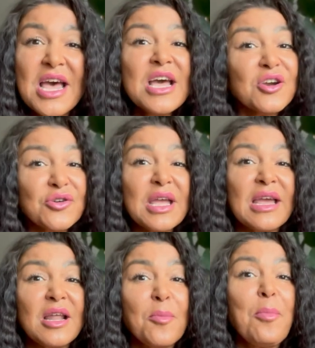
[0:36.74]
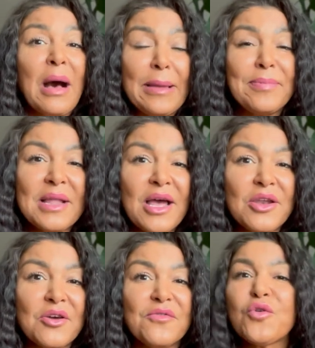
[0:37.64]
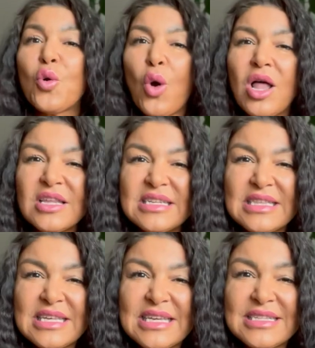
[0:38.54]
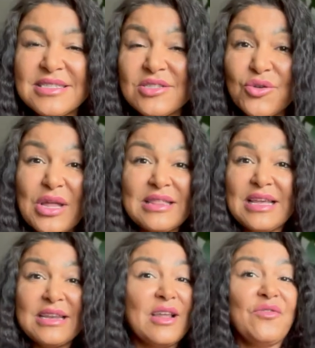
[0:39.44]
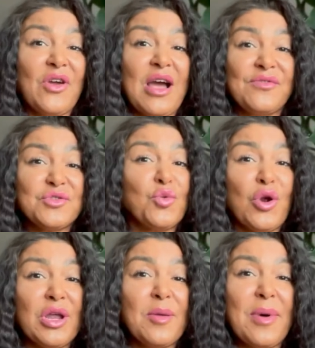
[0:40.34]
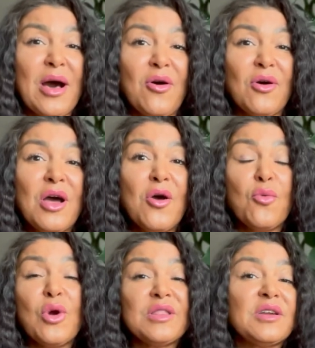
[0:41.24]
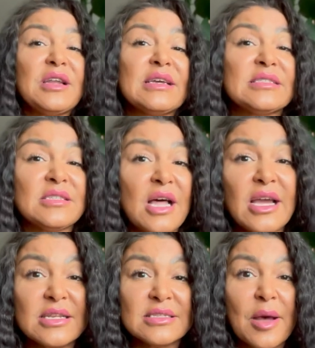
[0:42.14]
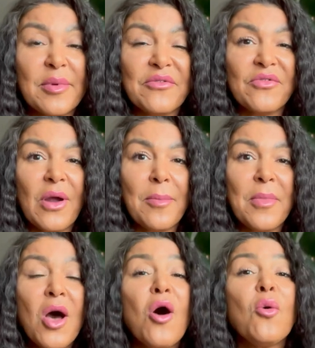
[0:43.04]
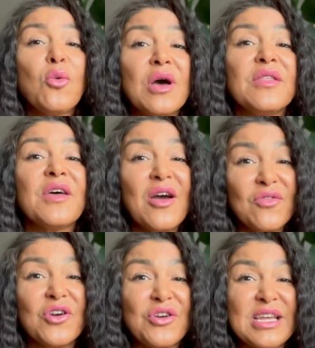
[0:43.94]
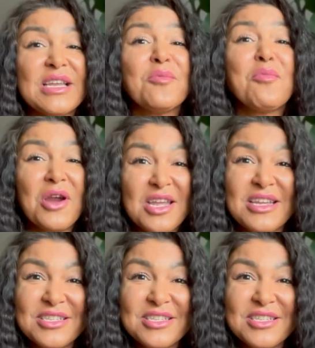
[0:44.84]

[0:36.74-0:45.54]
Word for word: create a pipeline of quality leads so that they never have to worry about where their next client is coming from with evergreen marketing